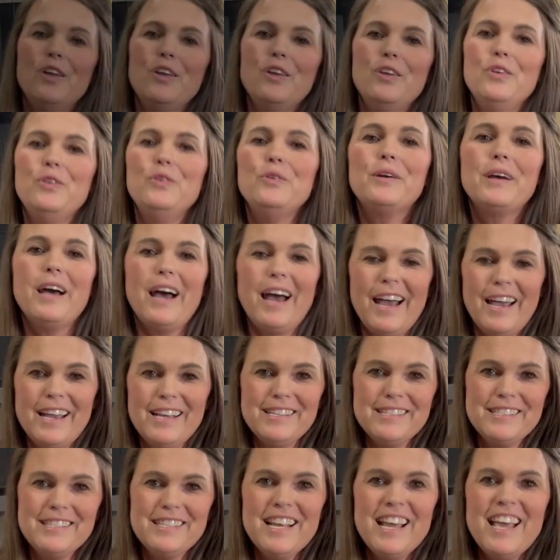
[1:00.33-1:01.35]
You
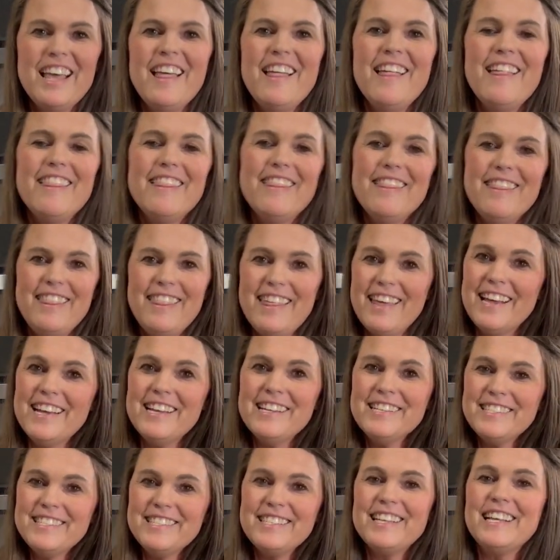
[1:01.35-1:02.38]
guys,
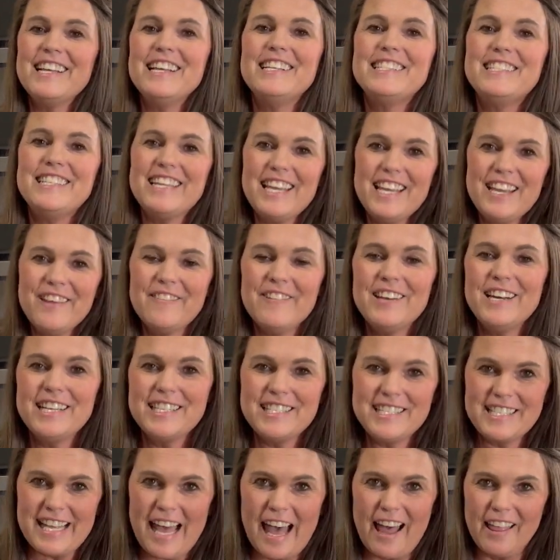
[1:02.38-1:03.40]
this is even a
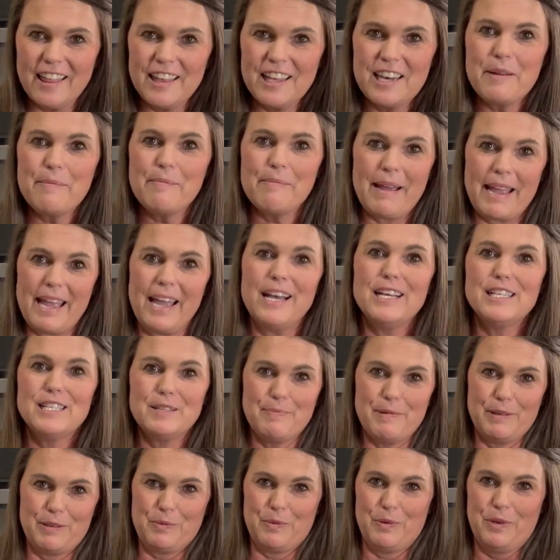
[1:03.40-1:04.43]
salad my
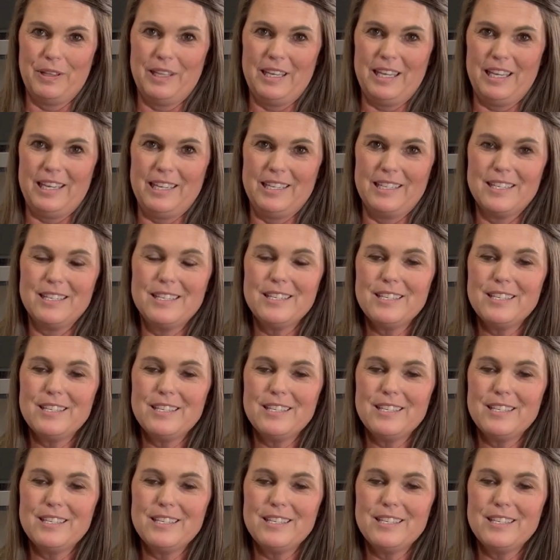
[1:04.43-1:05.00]
husband will eat.